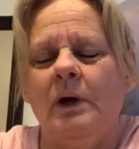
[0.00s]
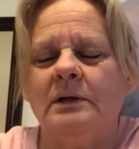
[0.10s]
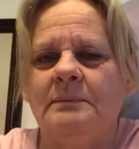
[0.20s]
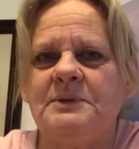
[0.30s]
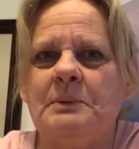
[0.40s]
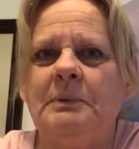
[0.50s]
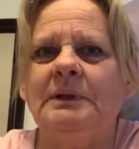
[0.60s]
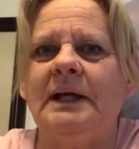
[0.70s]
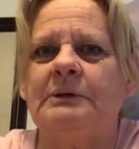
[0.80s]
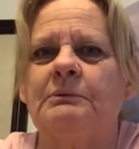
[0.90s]
to
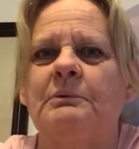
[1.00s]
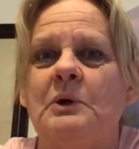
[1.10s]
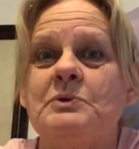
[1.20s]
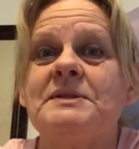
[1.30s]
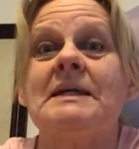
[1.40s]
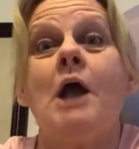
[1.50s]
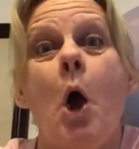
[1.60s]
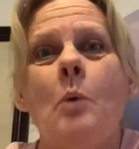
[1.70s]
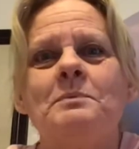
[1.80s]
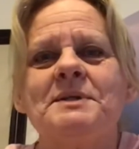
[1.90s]
Paletta Rossi
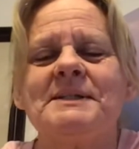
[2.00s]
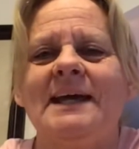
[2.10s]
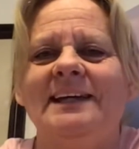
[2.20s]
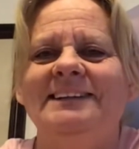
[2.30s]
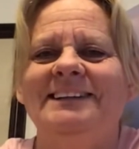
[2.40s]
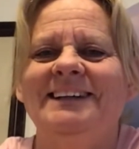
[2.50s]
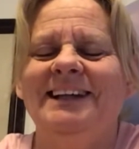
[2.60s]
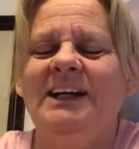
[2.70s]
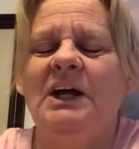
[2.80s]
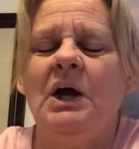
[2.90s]
Homestead.
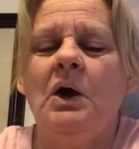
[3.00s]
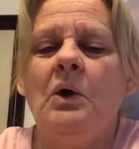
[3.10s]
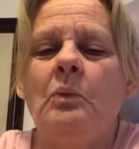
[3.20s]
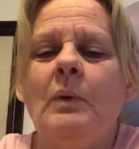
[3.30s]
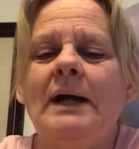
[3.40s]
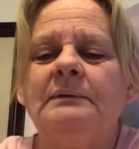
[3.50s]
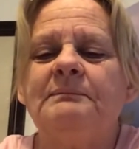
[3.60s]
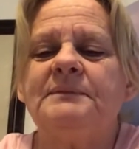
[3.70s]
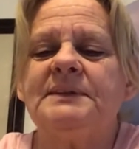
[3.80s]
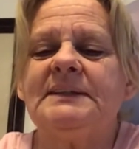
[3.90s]
Well,
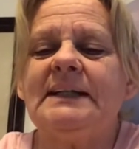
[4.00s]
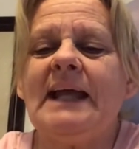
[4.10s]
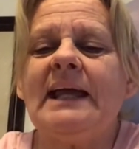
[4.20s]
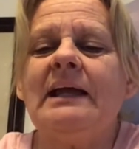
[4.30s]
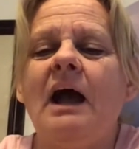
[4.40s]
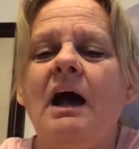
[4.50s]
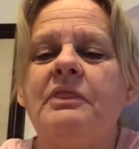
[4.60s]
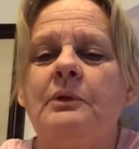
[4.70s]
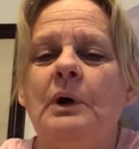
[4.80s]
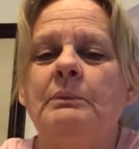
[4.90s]
today I
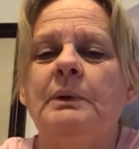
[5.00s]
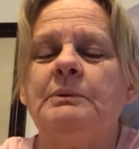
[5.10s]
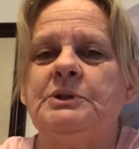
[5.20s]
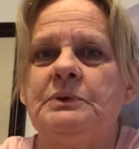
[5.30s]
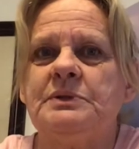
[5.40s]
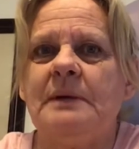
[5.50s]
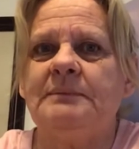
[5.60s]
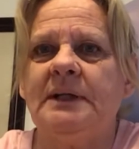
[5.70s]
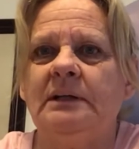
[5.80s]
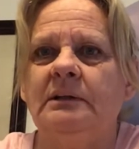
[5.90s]
thought we would do
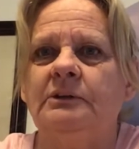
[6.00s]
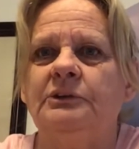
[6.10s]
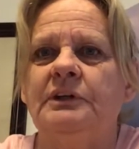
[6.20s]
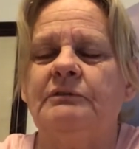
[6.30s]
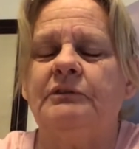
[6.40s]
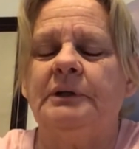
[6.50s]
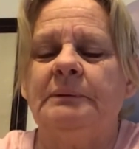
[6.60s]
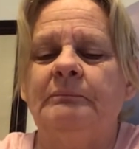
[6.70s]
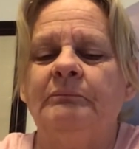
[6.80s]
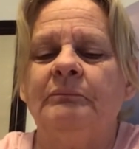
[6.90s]
something a little different.
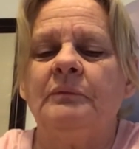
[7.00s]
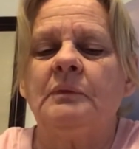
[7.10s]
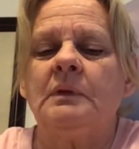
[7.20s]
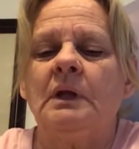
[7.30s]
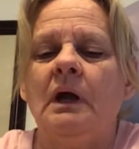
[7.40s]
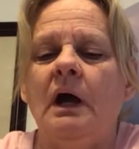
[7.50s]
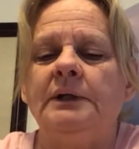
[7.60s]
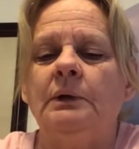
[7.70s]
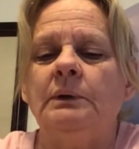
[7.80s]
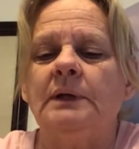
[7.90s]
I
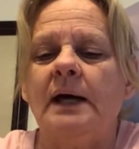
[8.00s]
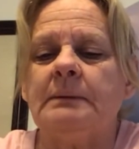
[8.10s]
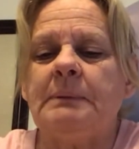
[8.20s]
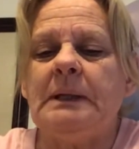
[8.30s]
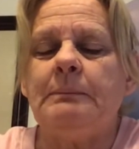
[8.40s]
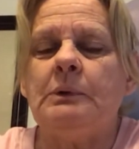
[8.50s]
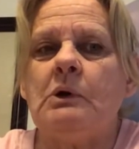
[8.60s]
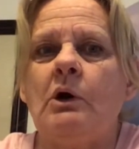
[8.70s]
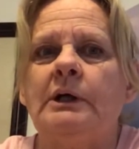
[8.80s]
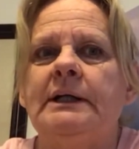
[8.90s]
know a lot of people
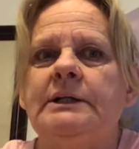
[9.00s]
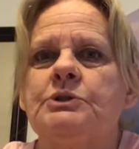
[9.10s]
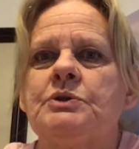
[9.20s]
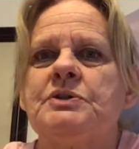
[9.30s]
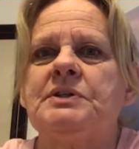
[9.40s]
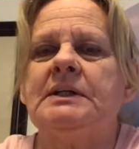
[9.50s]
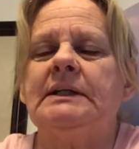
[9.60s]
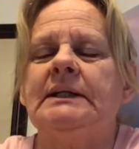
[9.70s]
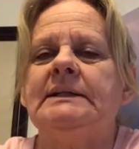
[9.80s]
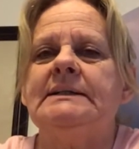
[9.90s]
are interested
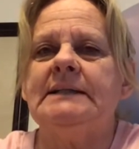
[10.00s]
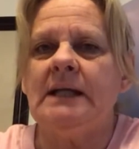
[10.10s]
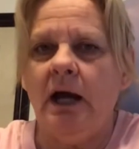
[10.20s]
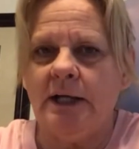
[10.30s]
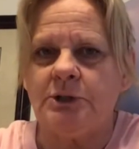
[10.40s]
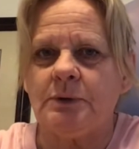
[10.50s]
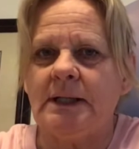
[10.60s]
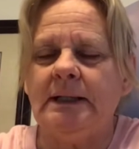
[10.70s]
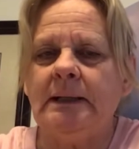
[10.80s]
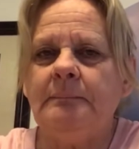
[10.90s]
in dehydrating,